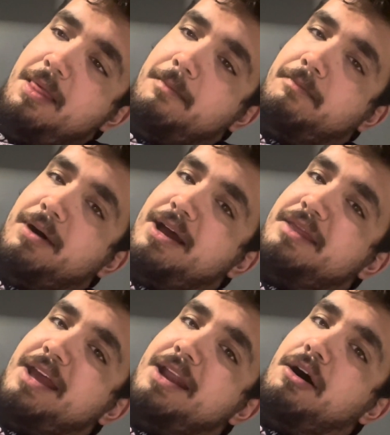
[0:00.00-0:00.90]
But
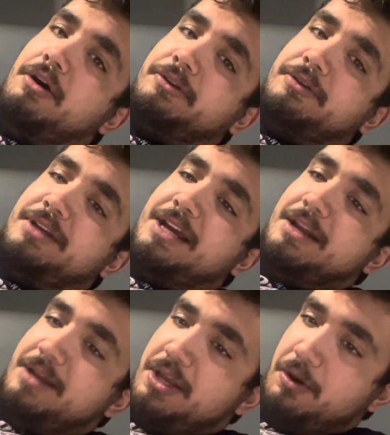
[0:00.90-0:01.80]
then also to
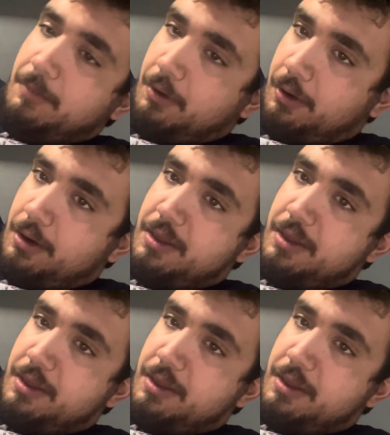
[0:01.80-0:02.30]
continue more,